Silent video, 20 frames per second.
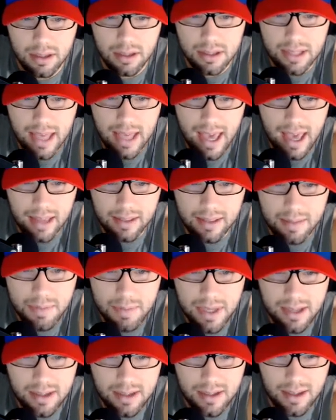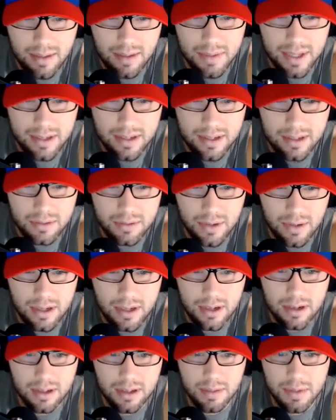Yeah, he's right
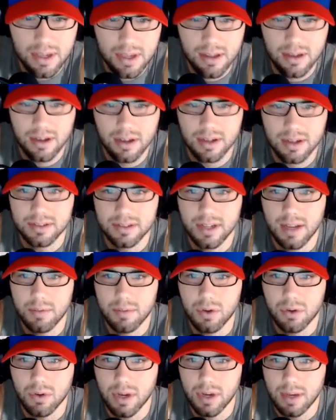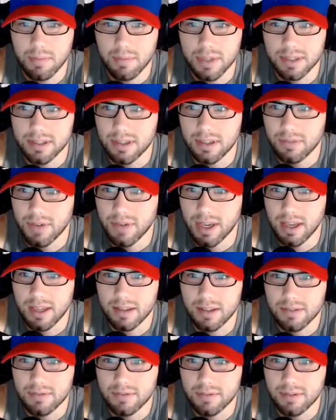here. Let me click on his name real quick. I'm gonna see if I
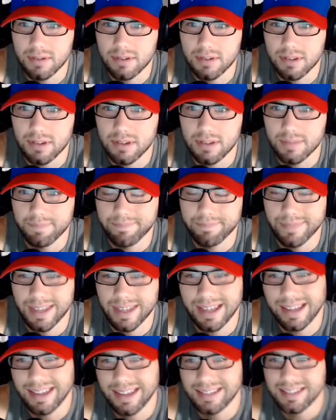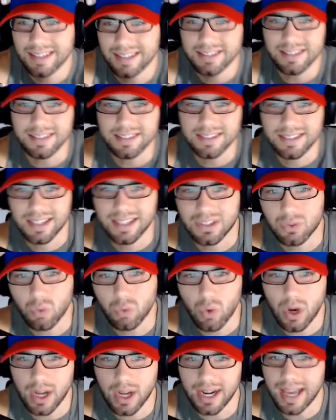can't. It says he's
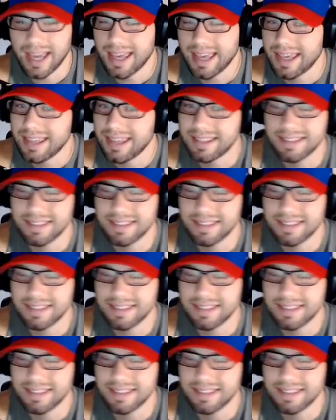6'1".